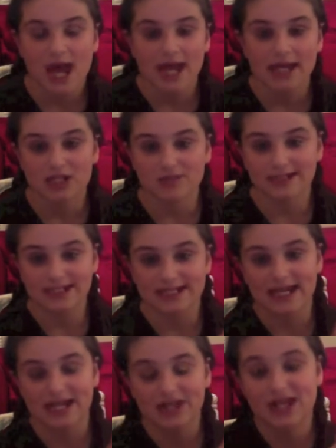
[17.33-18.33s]
And so we did,
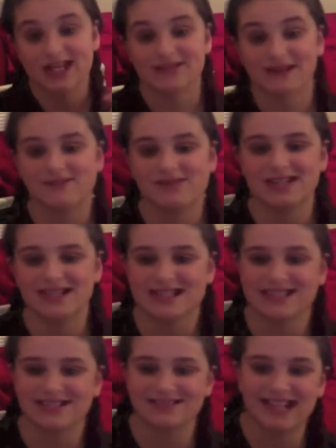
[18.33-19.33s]
and that's why I'm here.
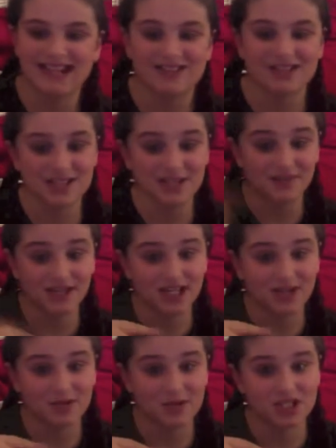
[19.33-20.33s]
So now onto the video,
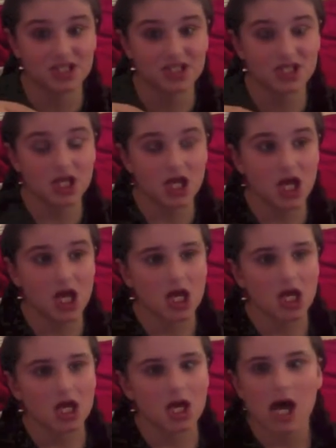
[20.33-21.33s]
which
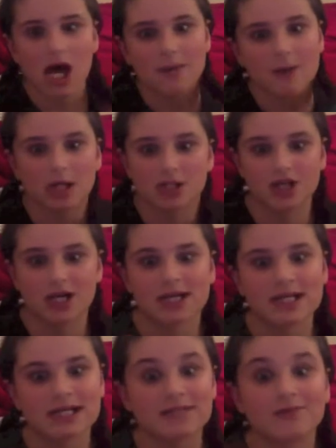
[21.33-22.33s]
I
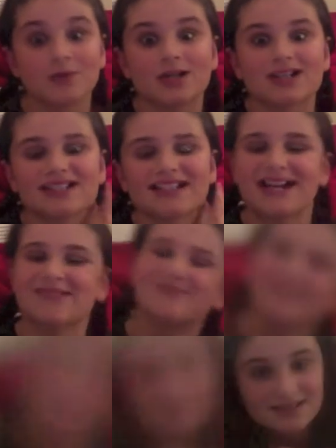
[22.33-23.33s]
apologize for. So yeah,
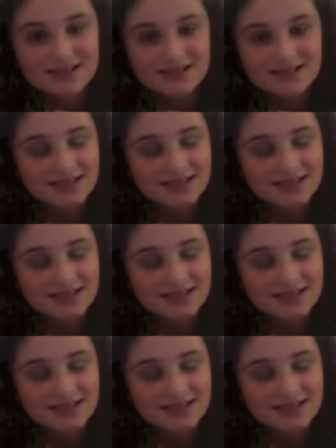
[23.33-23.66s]
but guys.